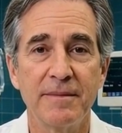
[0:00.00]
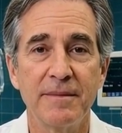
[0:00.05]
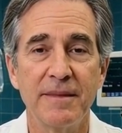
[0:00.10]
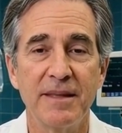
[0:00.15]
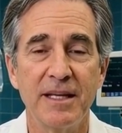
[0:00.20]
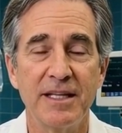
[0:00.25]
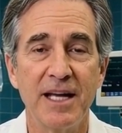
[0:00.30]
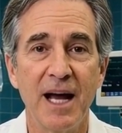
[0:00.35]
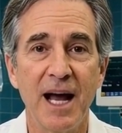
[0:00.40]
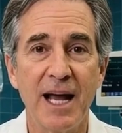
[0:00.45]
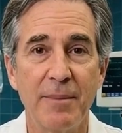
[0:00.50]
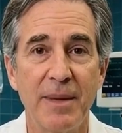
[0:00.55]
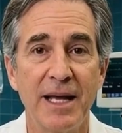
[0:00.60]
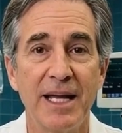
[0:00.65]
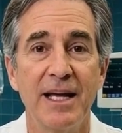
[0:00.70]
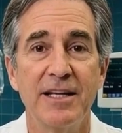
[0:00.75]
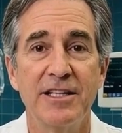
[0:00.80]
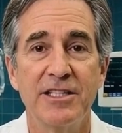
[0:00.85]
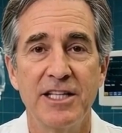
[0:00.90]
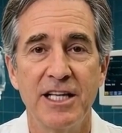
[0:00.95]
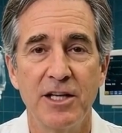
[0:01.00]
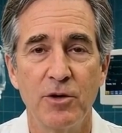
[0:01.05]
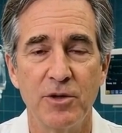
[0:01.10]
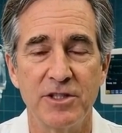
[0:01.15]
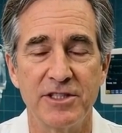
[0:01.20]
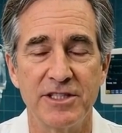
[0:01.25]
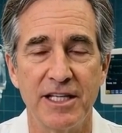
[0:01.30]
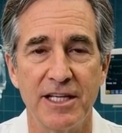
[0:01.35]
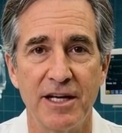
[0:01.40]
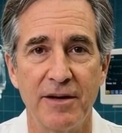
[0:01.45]
The timing and
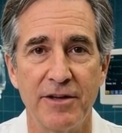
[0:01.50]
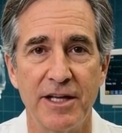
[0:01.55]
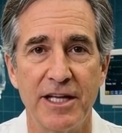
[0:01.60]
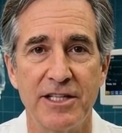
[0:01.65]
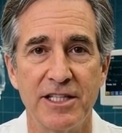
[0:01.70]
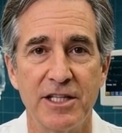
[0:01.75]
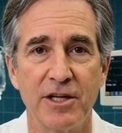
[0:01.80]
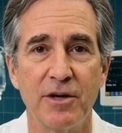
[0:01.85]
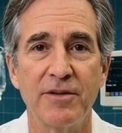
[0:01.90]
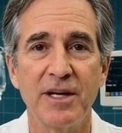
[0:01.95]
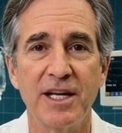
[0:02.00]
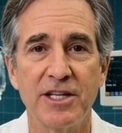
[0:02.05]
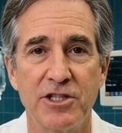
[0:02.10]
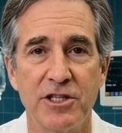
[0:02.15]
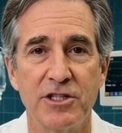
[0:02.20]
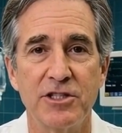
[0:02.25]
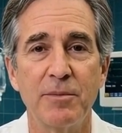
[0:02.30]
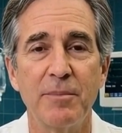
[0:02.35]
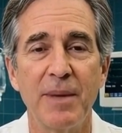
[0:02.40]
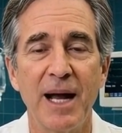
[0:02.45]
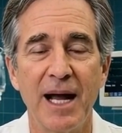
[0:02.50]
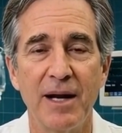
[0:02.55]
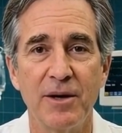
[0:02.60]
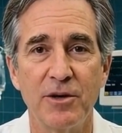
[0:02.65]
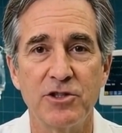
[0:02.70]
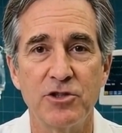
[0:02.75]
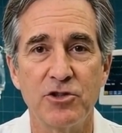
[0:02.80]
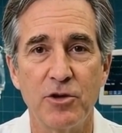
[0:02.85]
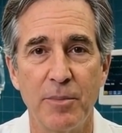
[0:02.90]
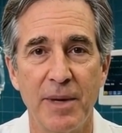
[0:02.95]
sequencing of these interventions
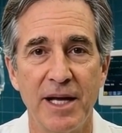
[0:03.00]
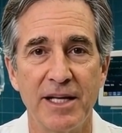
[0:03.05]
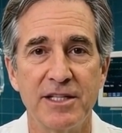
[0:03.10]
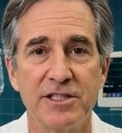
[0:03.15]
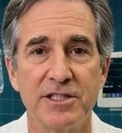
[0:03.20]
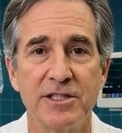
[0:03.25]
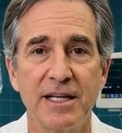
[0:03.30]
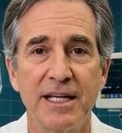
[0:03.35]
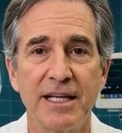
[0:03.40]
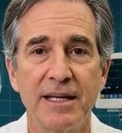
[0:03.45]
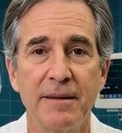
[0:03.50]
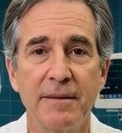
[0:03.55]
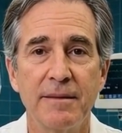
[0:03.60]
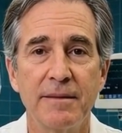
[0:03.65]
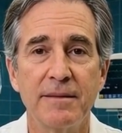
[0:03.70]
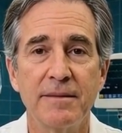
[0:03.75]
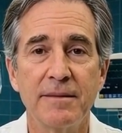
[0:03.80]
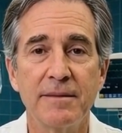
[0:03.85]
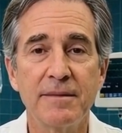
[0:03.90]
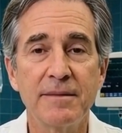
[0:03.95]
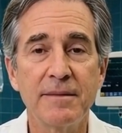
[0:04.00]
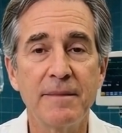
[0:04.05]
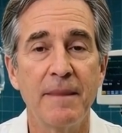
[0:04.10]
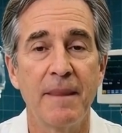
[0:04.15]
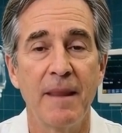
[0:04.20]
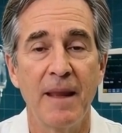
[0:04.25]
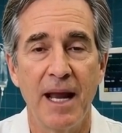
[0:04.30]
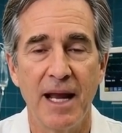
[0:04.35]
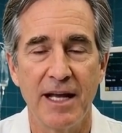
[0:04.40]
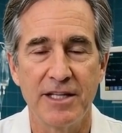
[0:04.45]
matters tremendously.
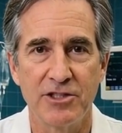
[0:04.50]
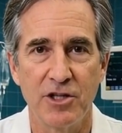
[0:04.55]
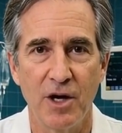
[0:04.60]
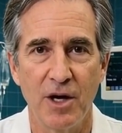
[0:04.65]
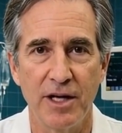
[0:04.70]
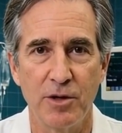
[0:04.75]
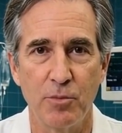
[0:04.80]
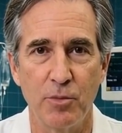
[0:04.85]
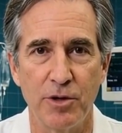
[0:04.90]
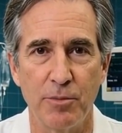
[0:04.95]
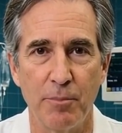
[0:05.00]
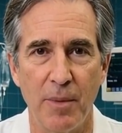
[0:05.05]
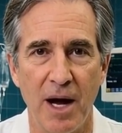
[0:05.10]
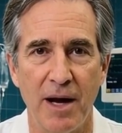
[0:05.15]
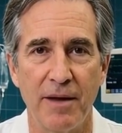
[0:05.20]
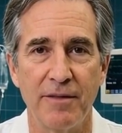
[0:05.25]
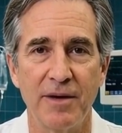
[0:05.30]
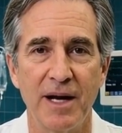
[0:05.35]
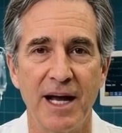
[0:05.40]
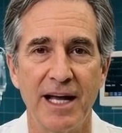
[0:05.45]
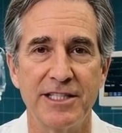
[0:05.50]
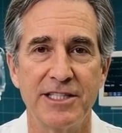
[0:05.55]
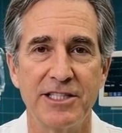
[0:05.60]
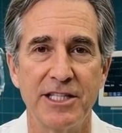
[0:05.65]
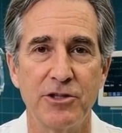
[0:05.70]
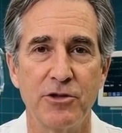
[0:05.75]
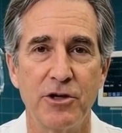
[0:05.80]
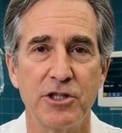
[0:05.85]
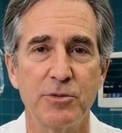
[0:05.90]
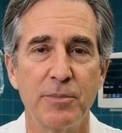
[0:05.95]
I started with modified
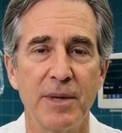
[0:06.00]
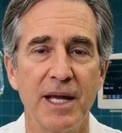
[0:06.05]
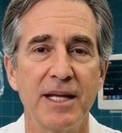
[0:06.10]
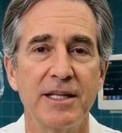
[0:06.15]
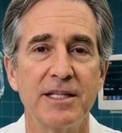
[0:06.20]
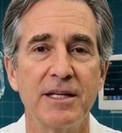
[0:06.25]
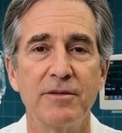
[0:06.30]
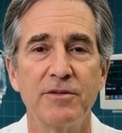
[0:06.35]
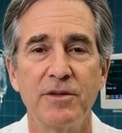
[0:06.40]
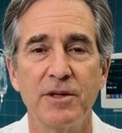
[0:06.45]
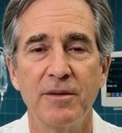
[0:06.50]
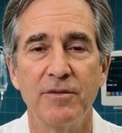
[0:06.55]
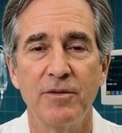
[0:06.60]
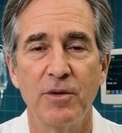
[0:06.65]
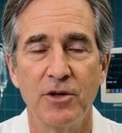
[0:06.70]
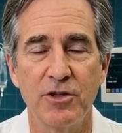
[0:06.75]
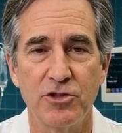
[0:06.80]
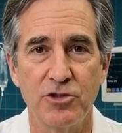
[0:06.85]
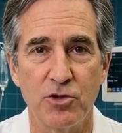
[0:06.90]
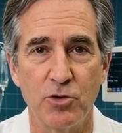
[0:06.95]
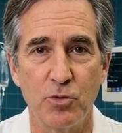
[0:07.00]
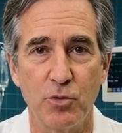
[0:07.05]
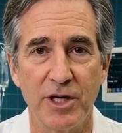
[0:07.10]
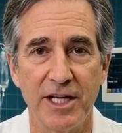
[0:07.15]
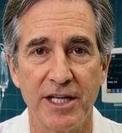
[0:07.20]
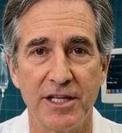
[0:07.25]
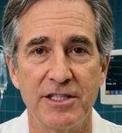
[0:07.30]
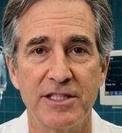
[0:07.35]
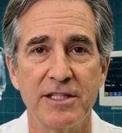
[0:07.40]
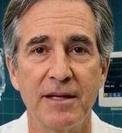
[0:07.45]
citrus pectin for the first 2
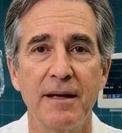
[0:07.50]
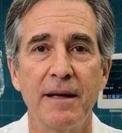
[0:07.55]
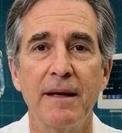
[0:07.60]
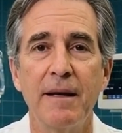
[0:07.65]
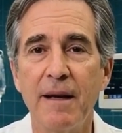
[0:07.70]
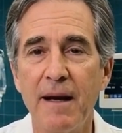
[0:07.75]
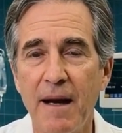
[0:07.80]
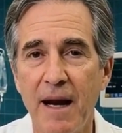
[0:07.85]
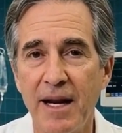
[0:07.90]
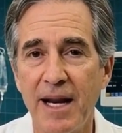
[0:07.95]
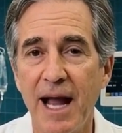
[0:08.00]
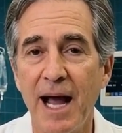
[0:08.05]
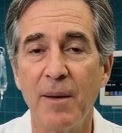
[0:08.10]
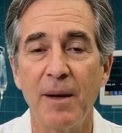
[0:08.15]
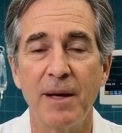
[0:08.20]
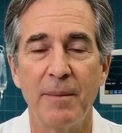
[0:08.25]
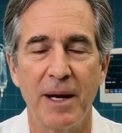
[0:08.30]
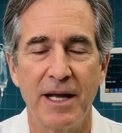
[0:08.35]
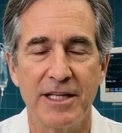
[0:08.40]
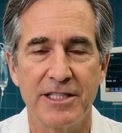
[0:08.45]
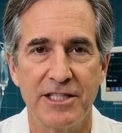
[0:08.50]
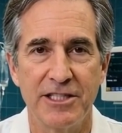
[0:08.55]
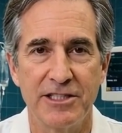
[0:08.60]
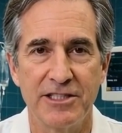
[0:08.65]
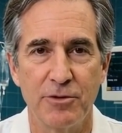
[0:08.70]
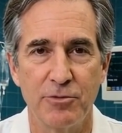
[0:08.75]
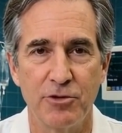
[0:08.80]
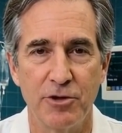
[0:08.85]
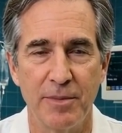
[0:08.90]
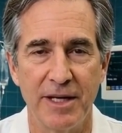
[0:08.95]
weeks, allowing my
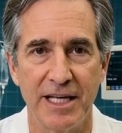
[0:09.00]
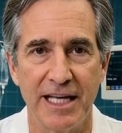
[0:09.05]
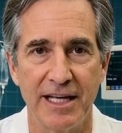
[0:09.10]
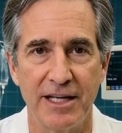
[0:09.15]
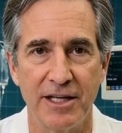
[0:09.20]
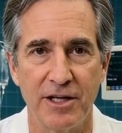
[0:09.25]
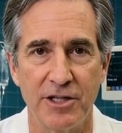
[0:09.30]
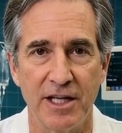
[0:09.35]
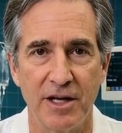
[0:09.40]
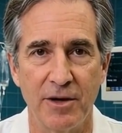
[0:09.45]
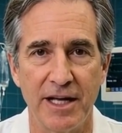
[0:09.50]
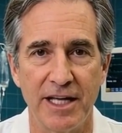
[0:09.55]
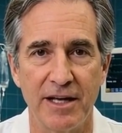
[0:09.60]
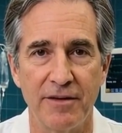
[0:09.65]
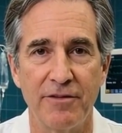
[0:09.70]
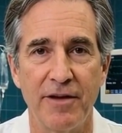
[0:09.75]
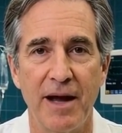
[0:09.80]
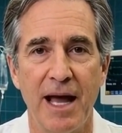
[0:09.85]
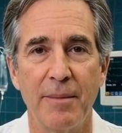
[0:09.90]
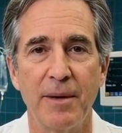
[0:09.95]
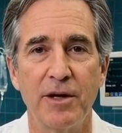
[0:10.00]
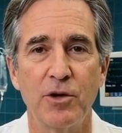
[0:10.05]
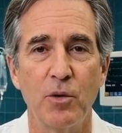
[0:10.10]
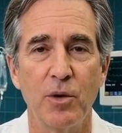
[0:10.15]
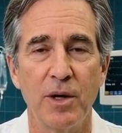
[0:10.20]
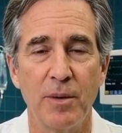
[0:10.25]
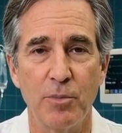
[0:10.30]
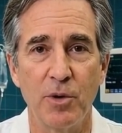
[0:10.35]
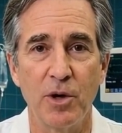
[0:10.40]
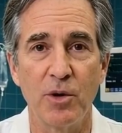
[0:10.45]
system to begin clearing
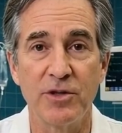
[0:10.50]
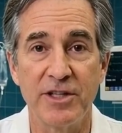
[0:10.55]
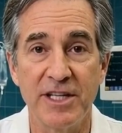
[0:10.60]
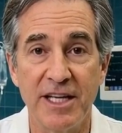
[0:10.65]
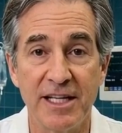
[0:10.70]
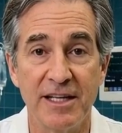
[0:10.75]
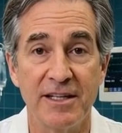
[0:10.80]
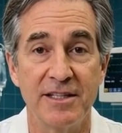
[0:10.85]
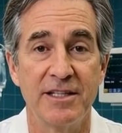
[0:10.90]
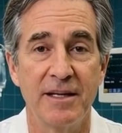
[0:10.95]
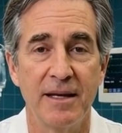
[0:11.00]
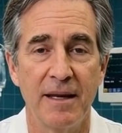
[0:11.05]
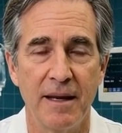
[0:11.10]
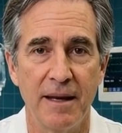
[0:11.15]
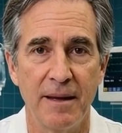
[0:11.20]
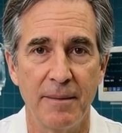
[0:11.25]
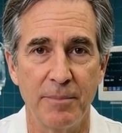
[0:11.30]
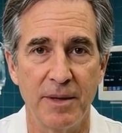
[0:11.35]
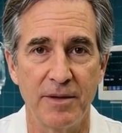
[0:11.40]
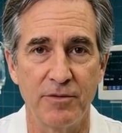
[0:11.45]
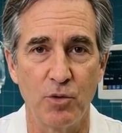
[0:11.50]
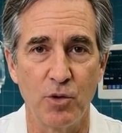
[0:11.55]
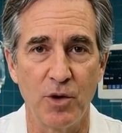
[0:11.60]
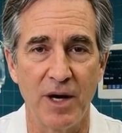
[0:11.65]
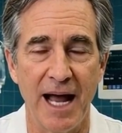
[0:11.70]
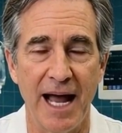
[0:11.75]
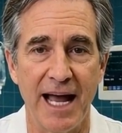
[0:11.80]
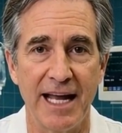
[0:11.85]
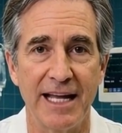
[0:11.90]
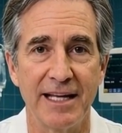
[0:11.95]
inflammatory proteins before
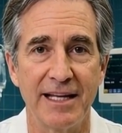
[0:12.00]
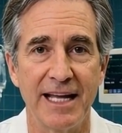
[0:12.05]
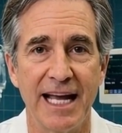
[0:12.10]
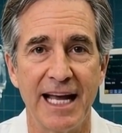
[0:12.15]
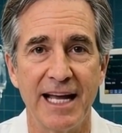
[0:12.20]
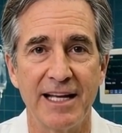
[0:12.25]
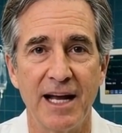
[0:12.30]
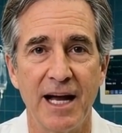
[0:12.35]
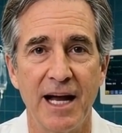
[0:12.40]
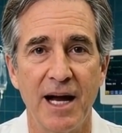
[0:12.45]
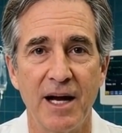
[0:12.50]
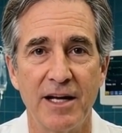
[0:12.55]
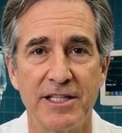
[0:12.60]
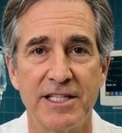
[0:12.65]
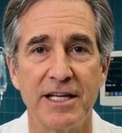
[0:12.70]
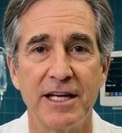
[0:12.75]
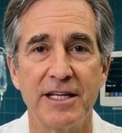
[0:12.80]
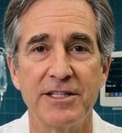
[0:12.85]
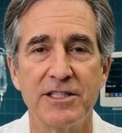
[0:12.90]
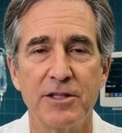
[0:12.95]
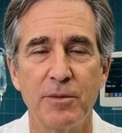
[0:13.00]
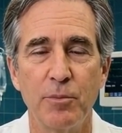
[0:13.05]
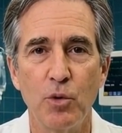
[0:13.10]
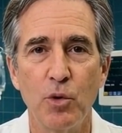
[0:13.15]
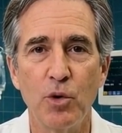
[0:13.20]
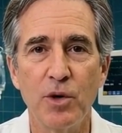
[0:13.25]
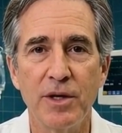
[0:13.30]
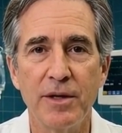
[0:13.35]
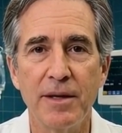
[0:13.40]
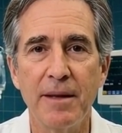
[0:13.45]
adding the antioxidant
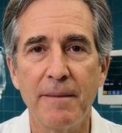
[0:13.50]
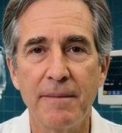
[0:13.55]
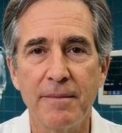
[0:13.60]
support.